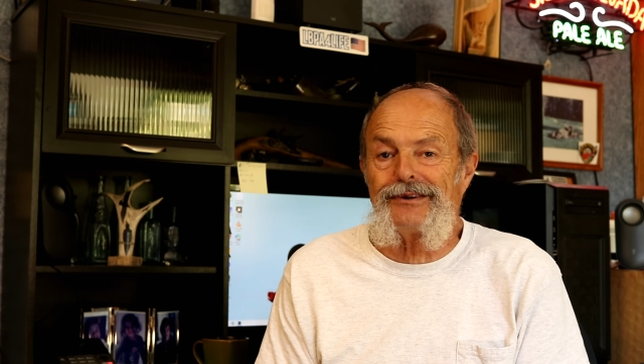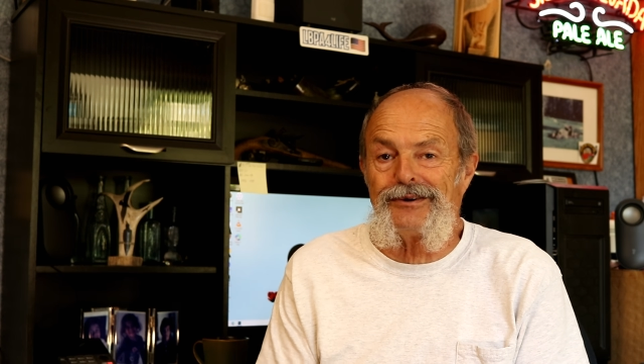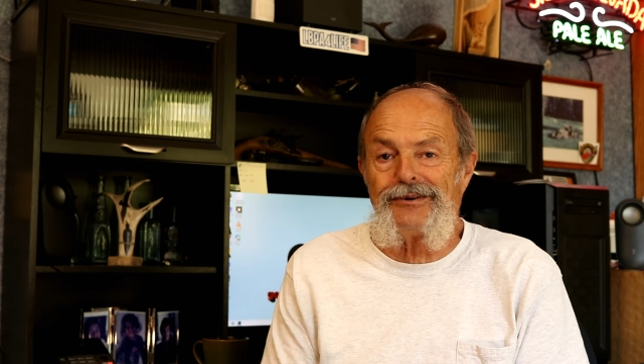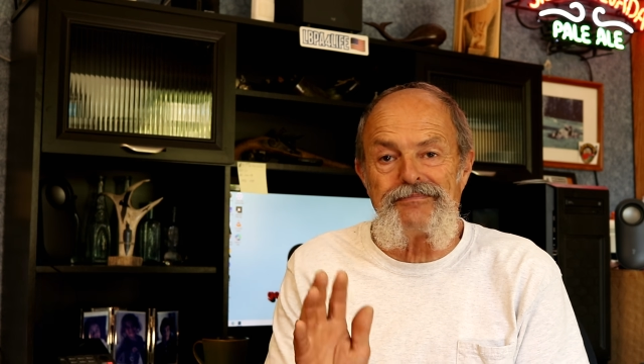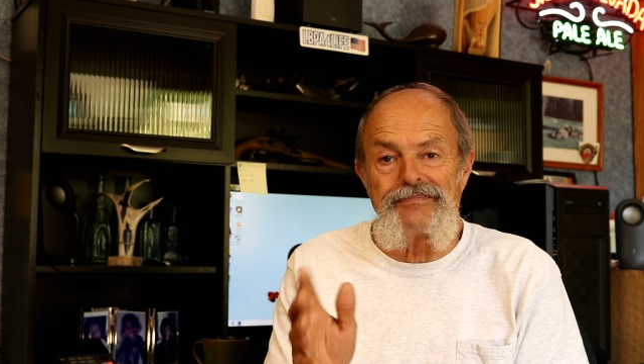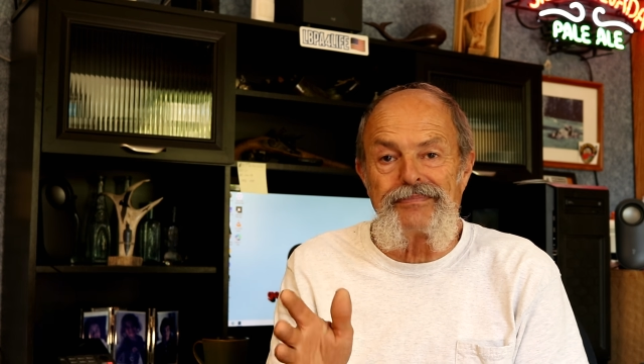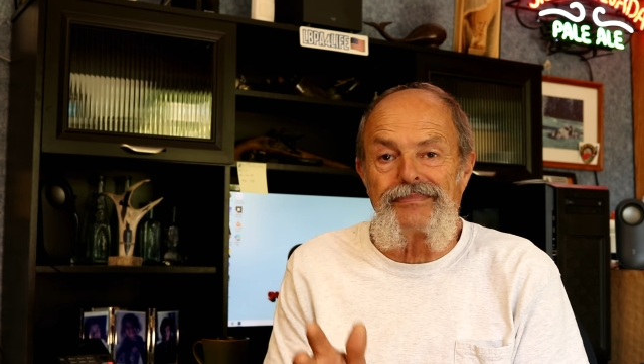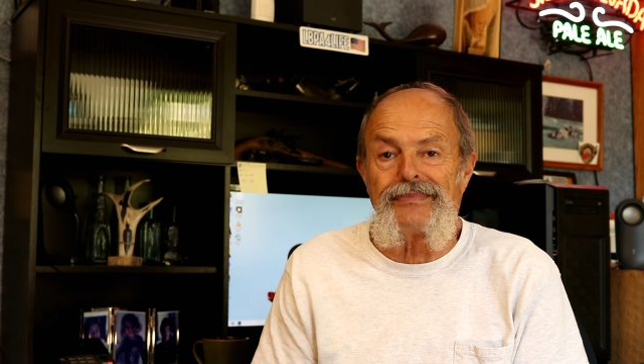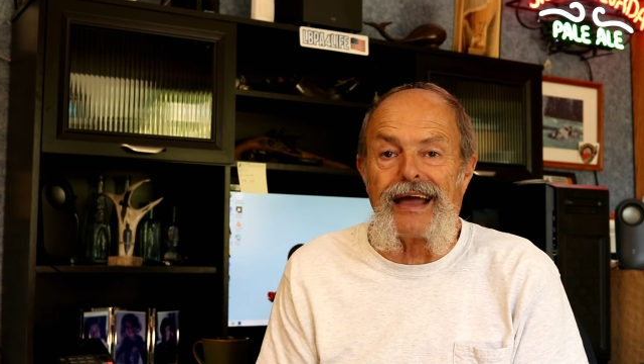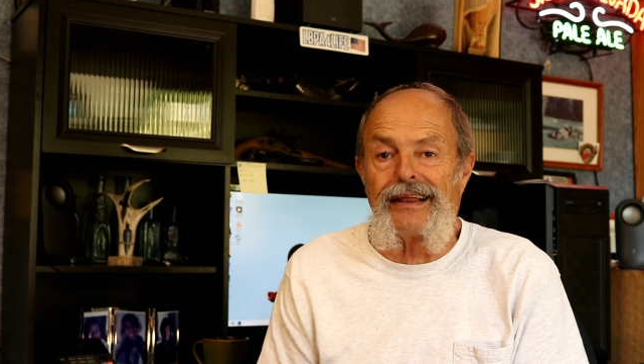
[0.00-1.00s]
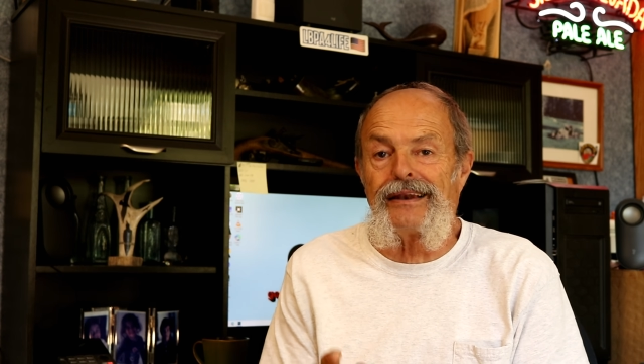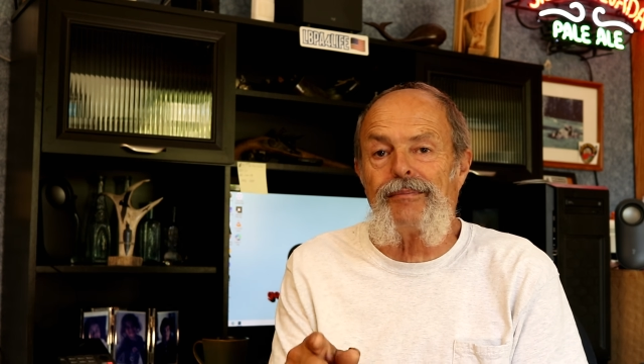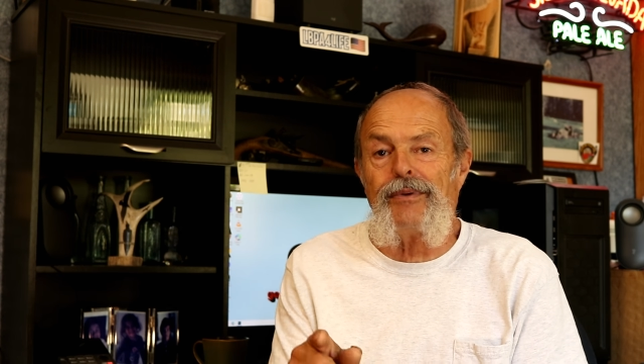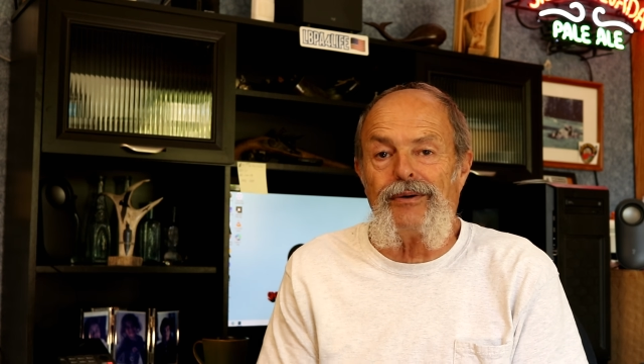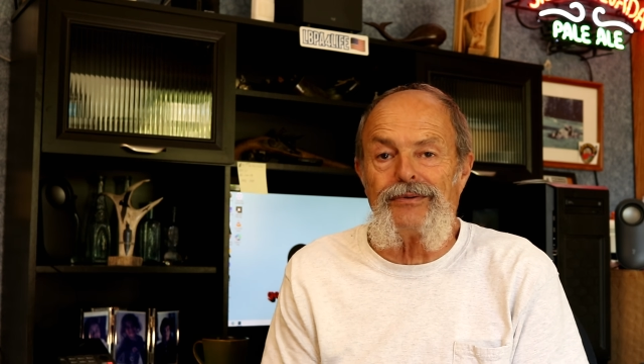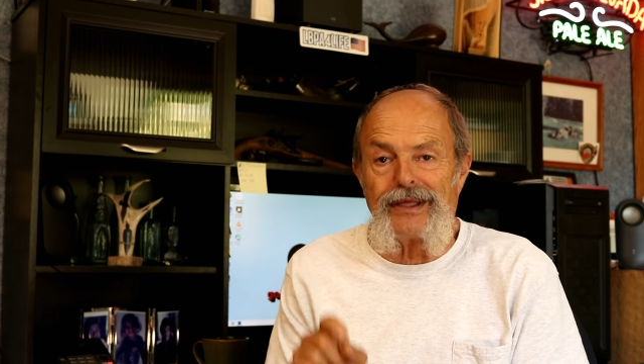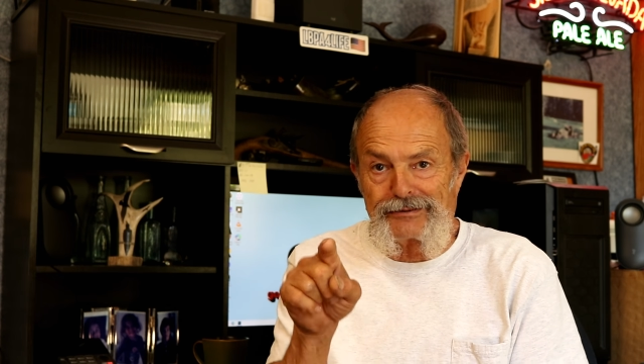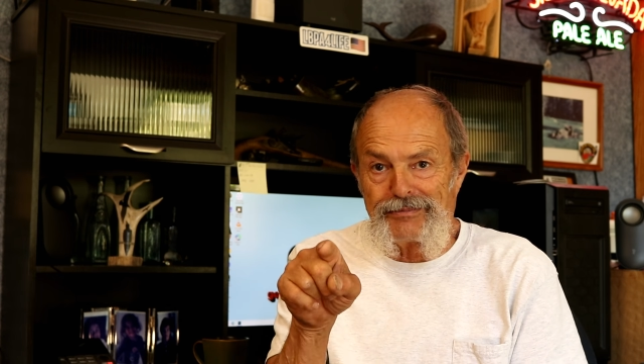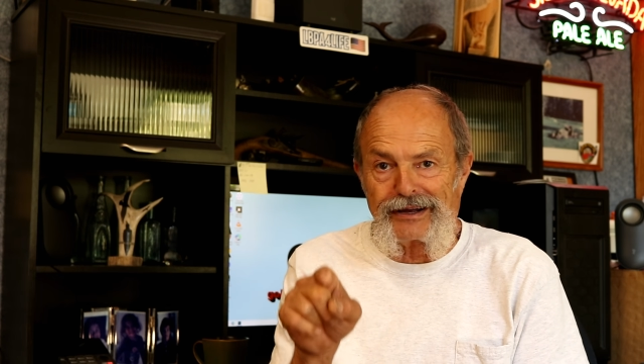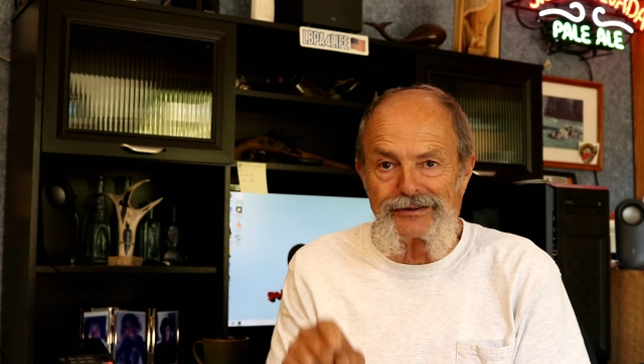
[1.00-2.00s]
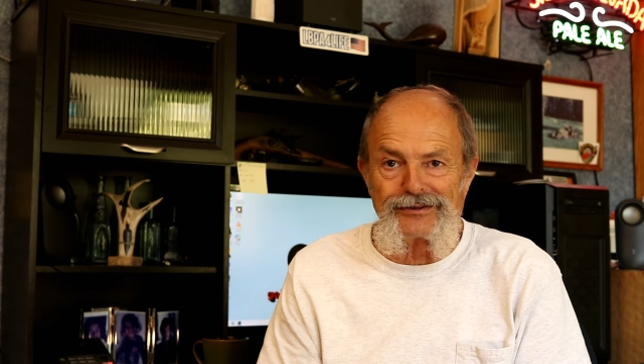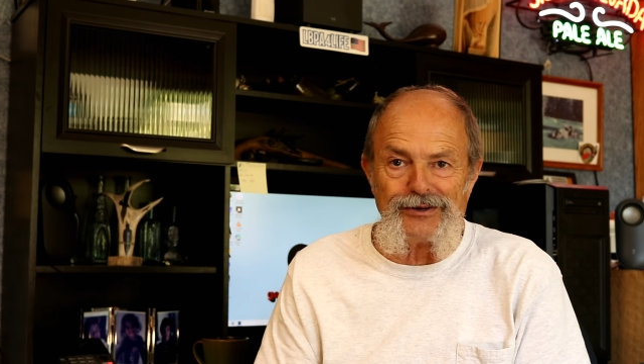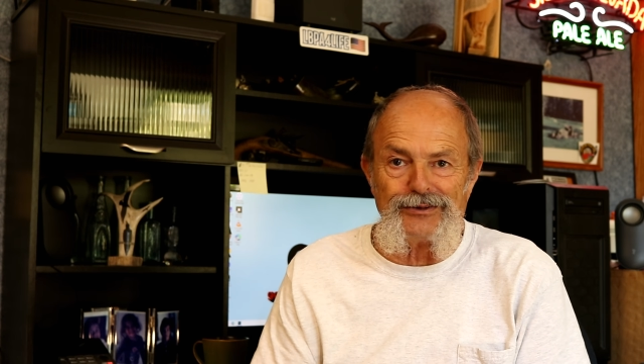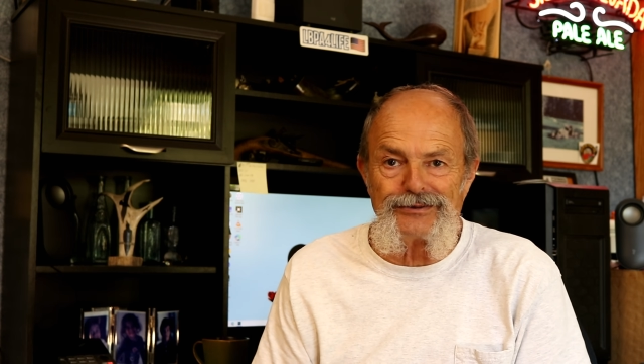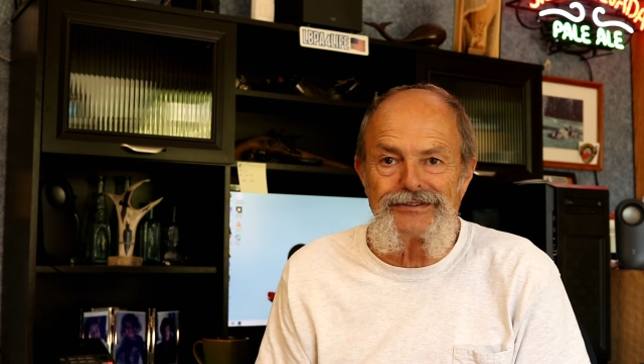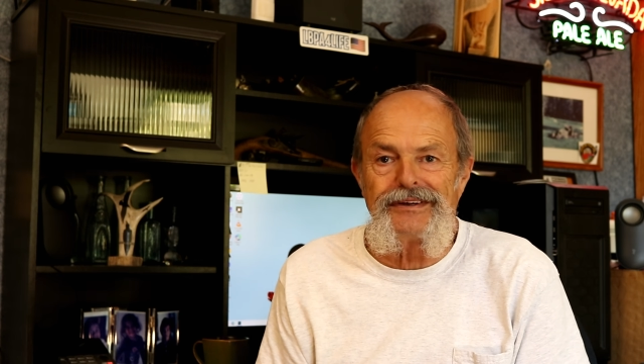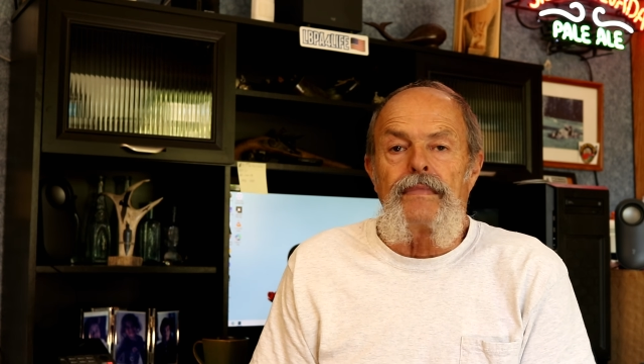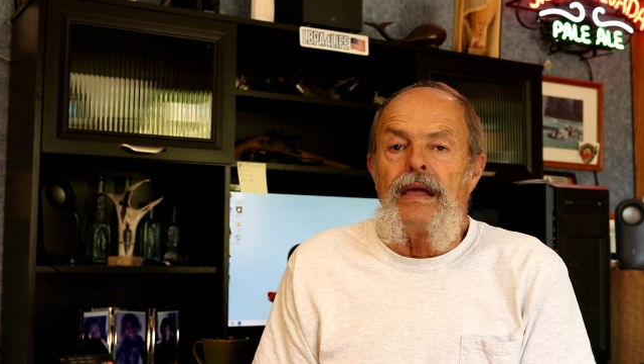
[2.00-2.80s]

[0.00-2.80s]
So that and I'm old, that's my excuse.